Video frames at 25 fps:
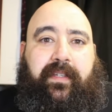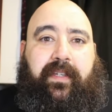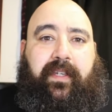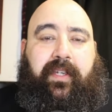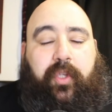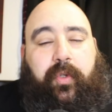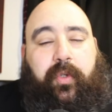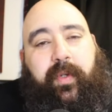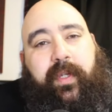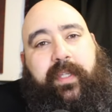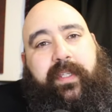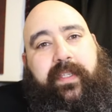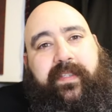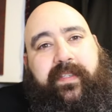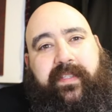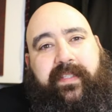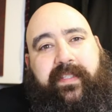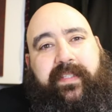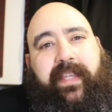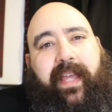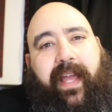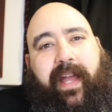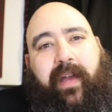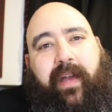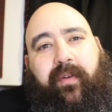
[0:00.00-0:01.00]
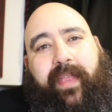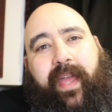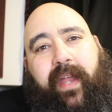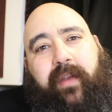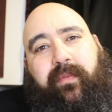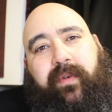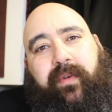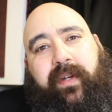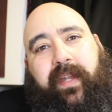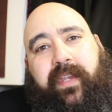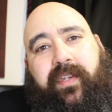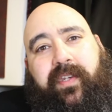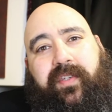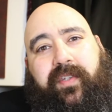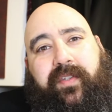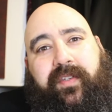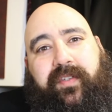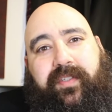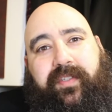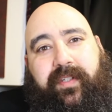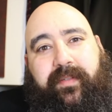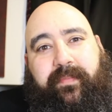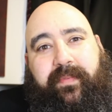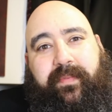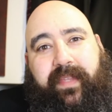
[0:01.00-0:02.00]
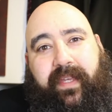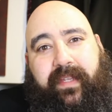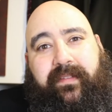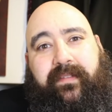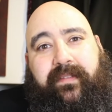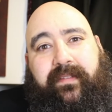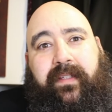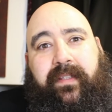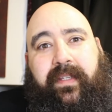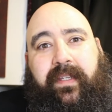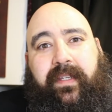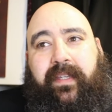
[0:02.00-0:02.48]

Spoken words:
You can see how that relationship then